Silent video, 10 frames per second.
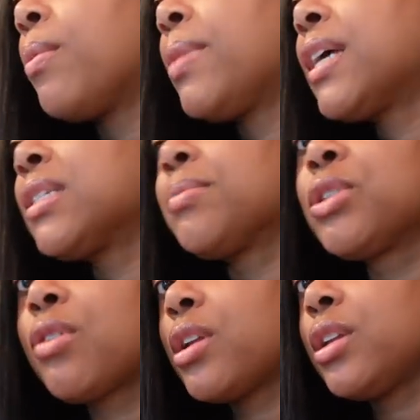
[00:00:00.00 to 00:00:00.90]
one because I'm
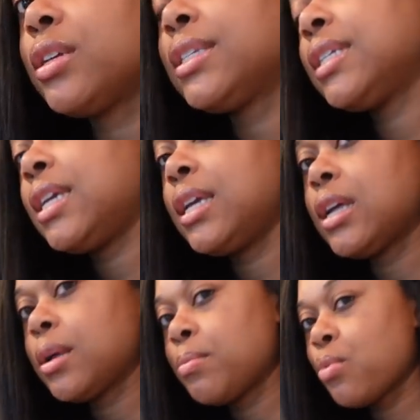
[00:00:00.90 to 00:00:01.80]
starting to see
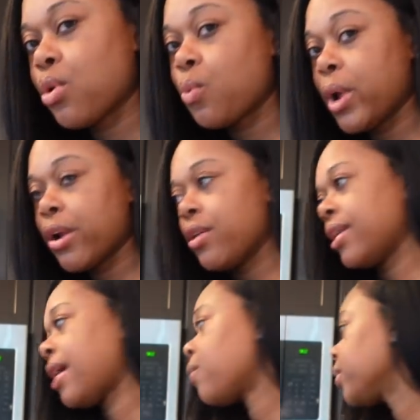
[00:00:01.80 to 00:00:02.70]
more wear on
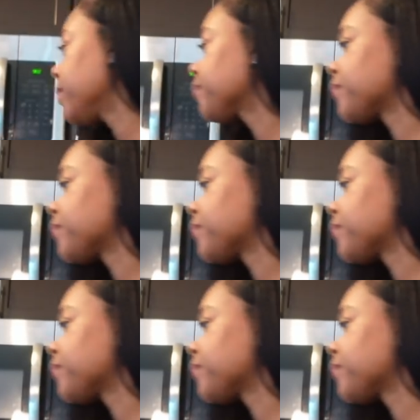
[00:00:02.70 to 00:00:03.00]
that one.